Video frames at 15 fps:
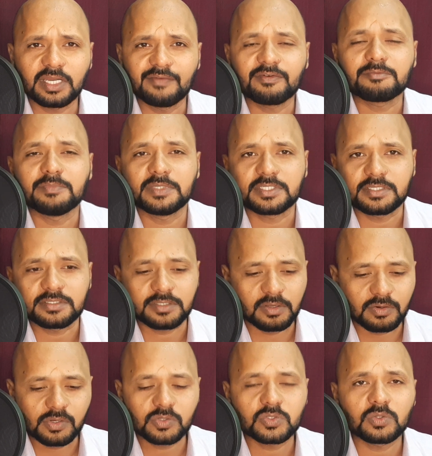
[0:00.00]
never misses,
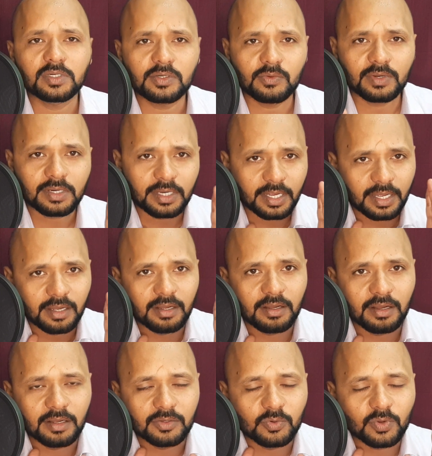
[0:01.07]
or so that
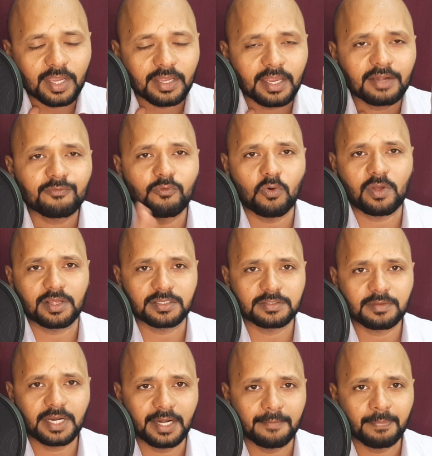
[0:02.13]
you get focus,
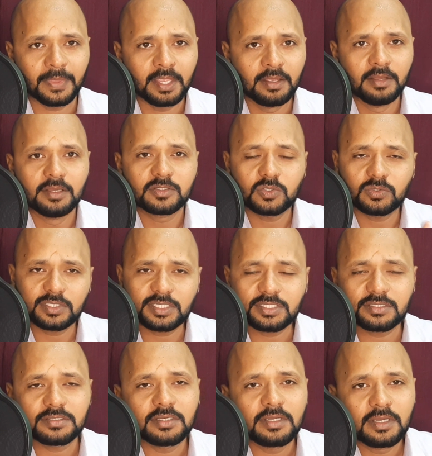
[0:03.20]
right? So this
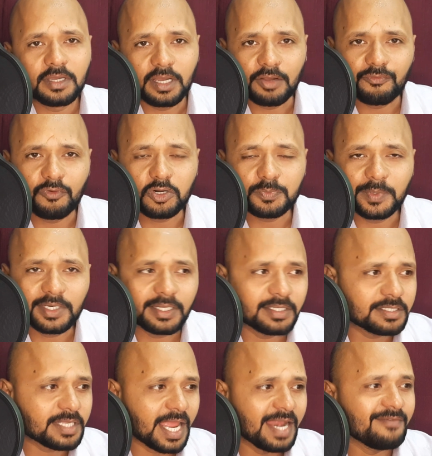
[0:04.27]
is a fourth point to
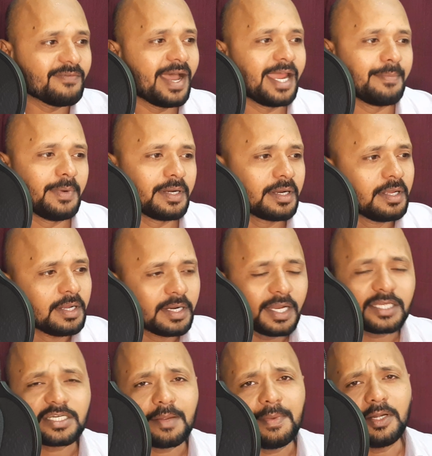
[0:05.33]
this environment.
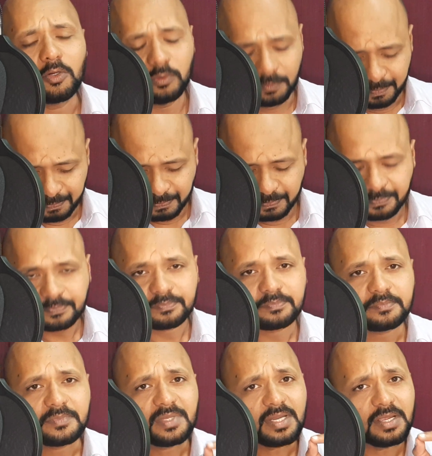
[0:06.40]
Next, coming to
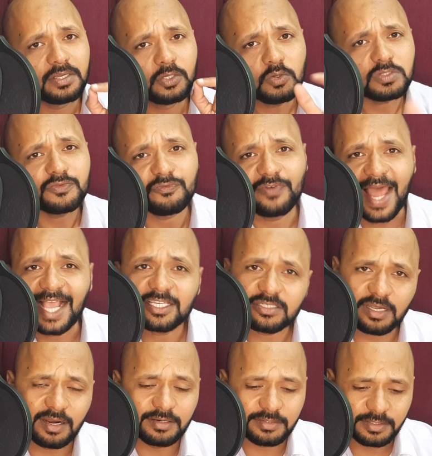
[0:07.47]
use
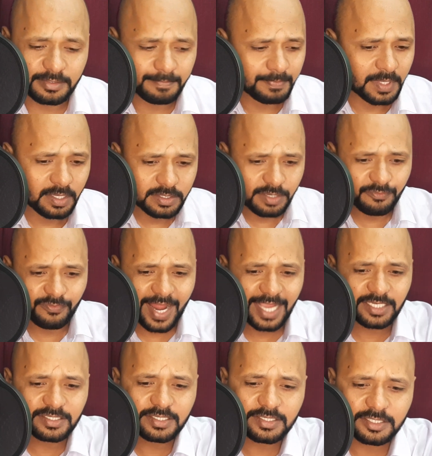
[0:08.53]
flashcards. See,
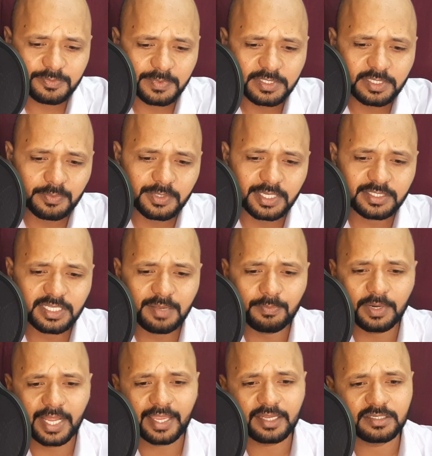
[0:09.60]
flashcards means, suppose
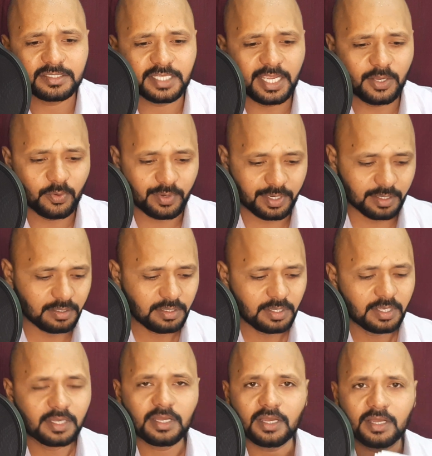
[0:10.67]
example, I can say you here,
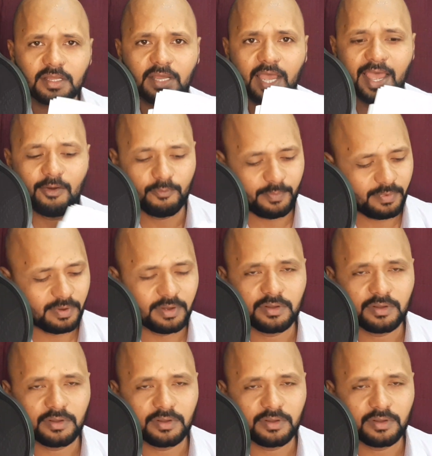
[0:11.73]
I have